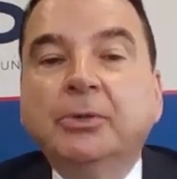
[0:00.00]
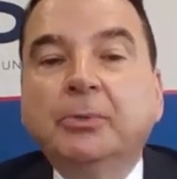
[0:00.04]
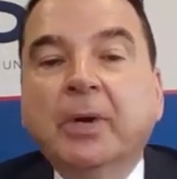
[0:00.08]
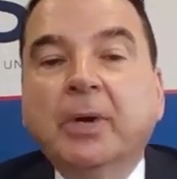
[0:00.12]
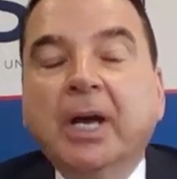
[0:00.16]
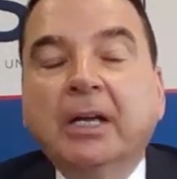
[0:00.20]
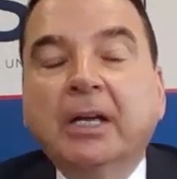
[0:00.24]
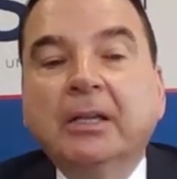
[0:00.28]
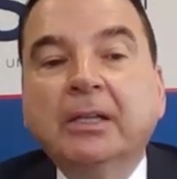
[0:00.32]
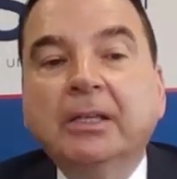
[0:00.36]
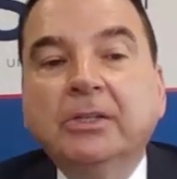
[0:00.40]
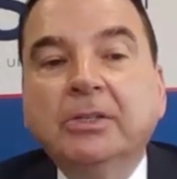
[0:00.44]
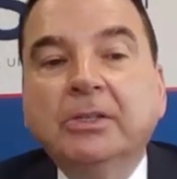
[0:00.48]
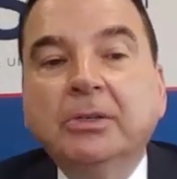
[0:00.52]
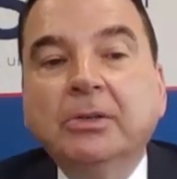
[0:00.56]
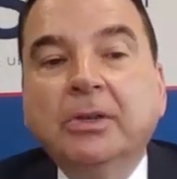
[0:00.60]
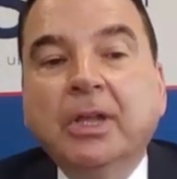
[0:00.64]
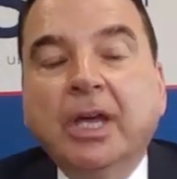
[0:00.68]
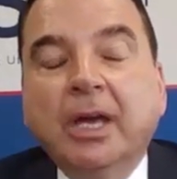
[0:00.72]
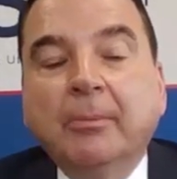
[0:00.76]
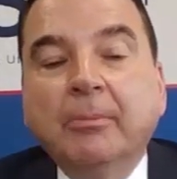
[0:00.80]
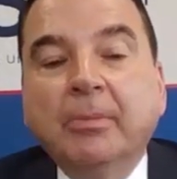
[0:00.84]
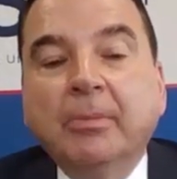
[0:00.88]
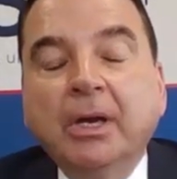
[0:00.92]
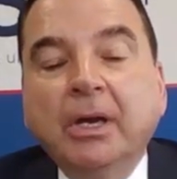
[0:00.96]
directly to
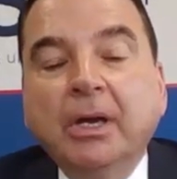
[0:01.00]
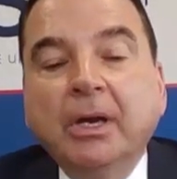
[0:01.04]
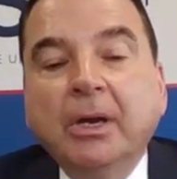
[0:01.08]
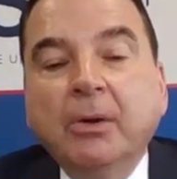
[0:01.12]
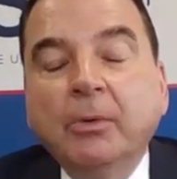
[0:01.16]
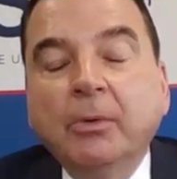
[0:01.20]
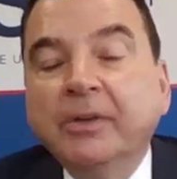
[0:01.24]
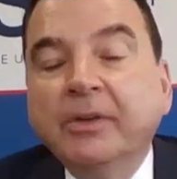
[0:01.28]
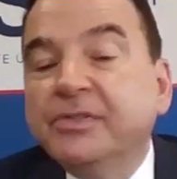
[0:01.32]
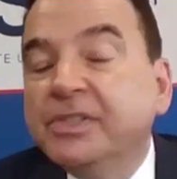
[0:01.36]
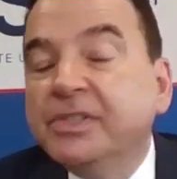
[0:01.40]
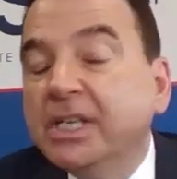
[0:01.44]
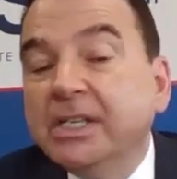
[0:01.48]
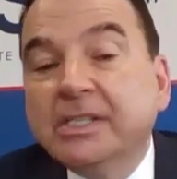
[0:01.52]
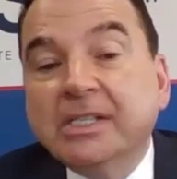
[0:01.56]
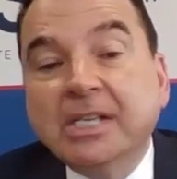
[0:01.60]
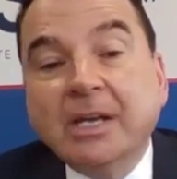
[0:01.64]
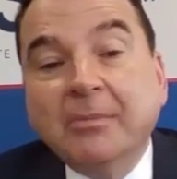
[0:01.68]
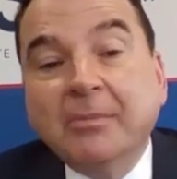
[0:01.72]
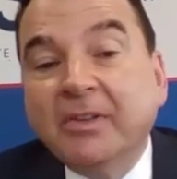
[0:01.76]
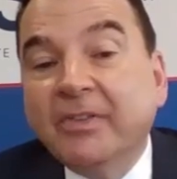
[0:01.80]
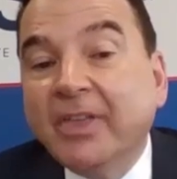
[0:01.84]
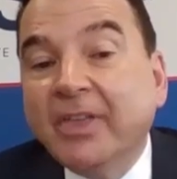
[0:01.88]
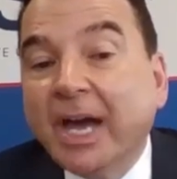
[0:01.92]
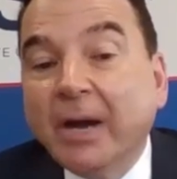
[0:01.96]
them. We've seen
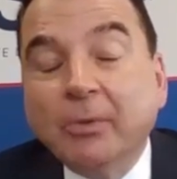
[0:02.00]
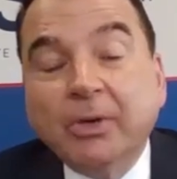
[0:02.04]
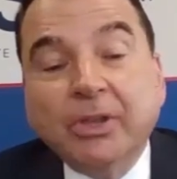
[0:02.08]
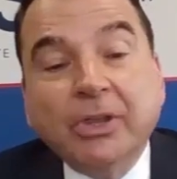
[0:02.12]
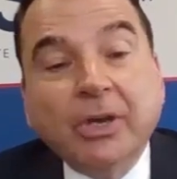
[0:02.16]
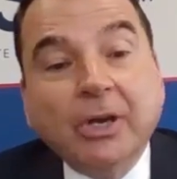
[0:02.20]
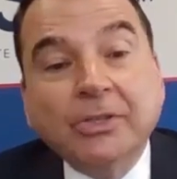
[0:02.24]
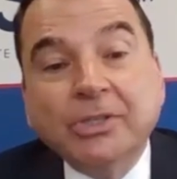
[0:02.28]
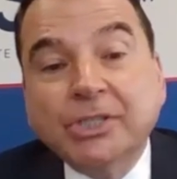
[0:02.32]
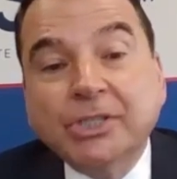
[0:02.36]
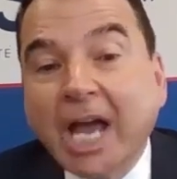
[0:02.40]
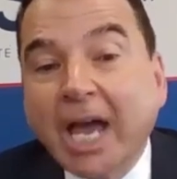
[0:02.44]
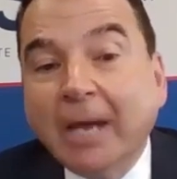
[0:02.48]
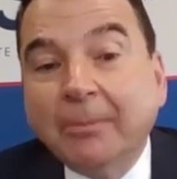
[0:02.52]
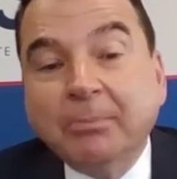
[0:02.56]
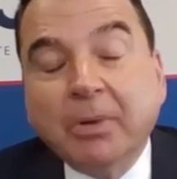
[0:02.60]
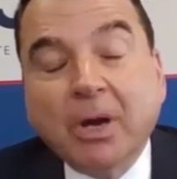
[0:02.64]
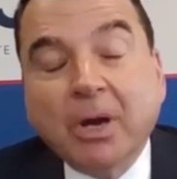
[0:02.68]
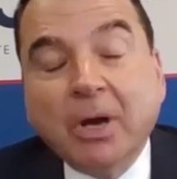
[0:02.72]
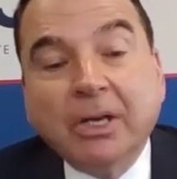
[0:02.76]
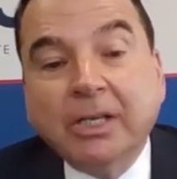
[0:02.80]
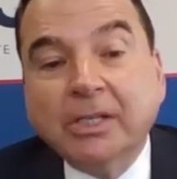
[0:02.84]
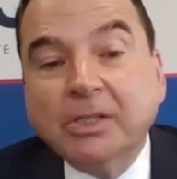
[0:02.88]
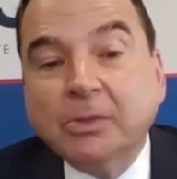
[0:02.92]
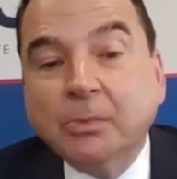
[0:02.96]
some of that with our
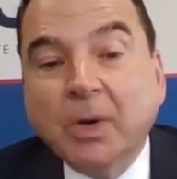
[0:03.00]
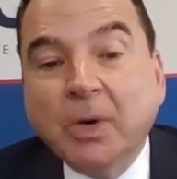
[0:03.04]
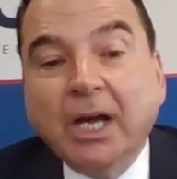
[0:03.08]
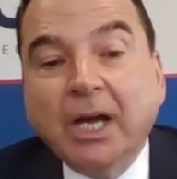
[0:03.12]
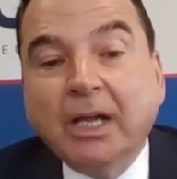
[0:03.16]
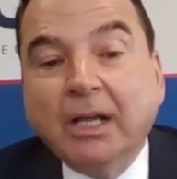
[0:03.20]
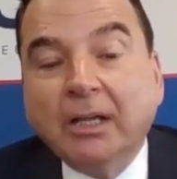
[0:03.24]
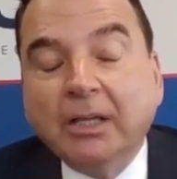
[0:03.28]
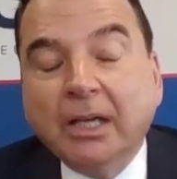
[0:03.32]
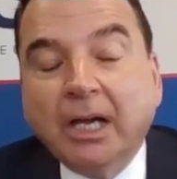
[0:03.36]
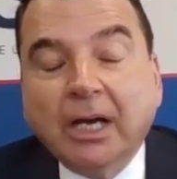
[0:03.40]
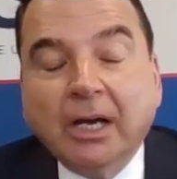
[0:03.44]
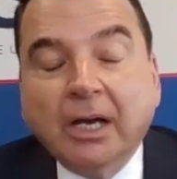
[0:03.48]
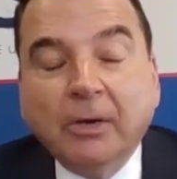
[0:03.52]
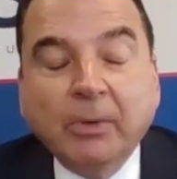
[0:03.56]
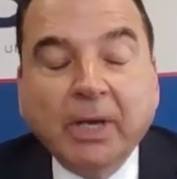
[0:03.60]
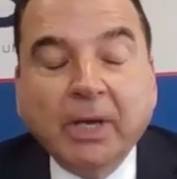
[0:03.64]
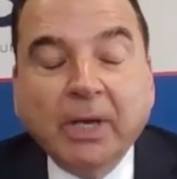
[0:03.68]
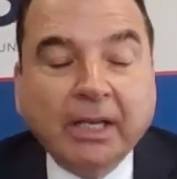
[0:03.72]
chatbot as well.